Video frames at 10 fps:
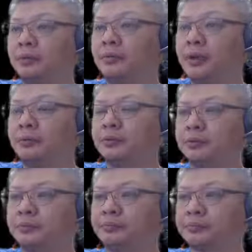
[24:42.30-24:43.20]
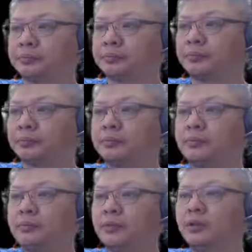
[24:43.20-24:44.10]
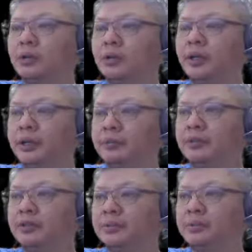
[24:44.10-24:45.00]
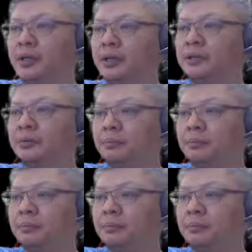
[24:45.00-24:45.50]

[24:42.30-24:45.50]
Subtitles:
red would go ahead with his plans,